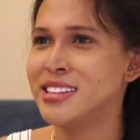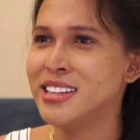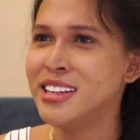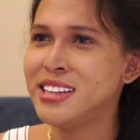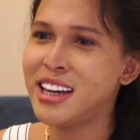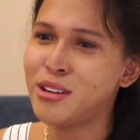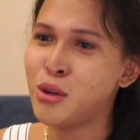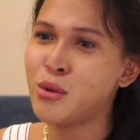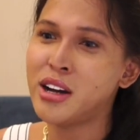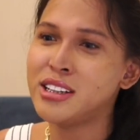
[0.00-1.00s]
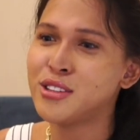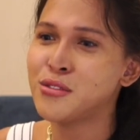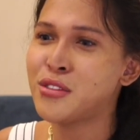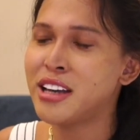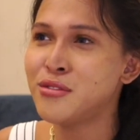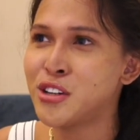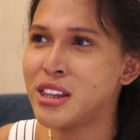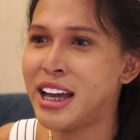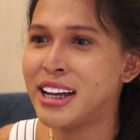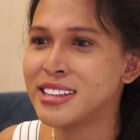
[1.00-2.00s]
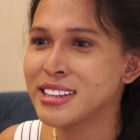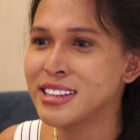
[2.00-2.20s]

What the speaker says: And yeah, we wanted to fight for that.